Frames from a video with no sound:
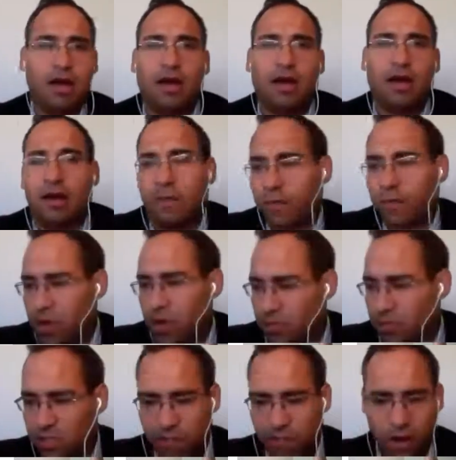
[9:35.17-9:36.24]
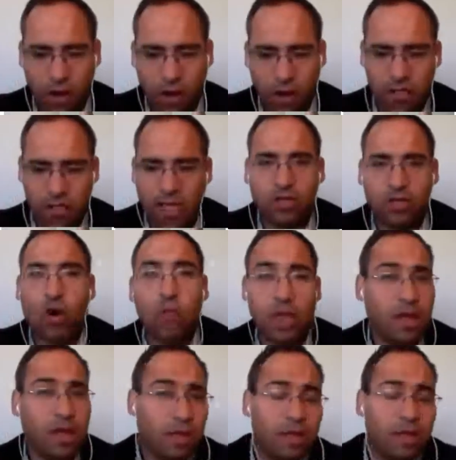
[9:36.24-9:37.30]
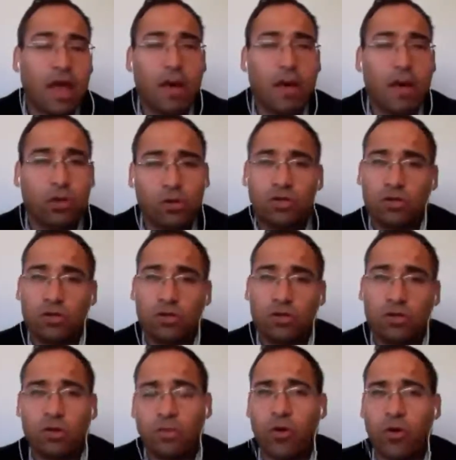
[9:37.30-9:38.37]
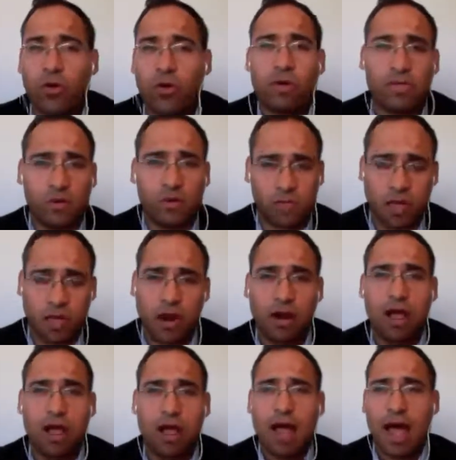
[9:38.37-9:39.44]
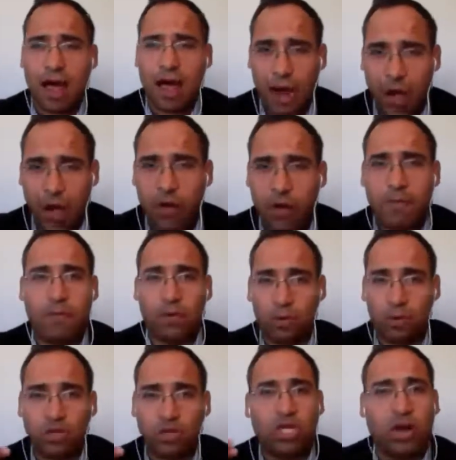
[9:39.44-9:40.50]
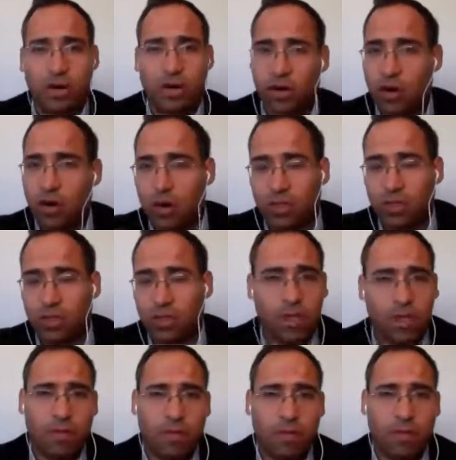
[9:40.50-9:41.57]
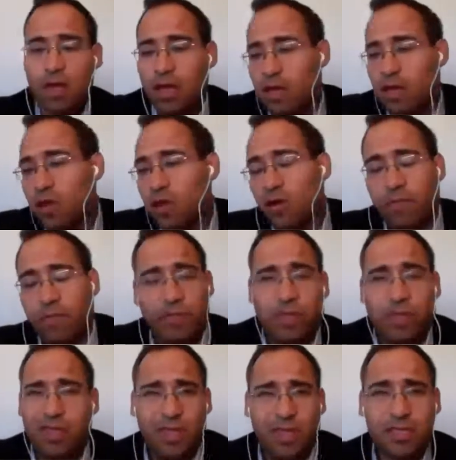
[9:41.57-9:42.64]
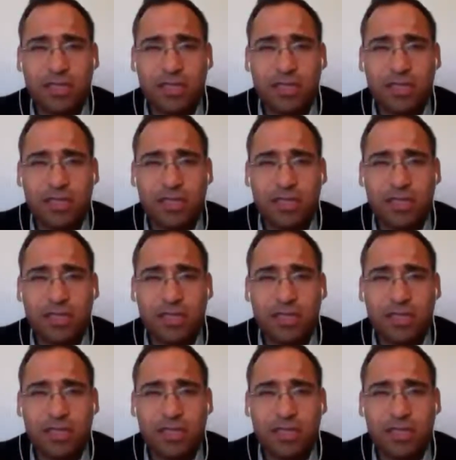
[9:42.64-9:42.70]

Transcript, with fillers: Um, there's different companies. Adobe, they have also some programs in which they are allowing people to share their knowledge with them. You know, well,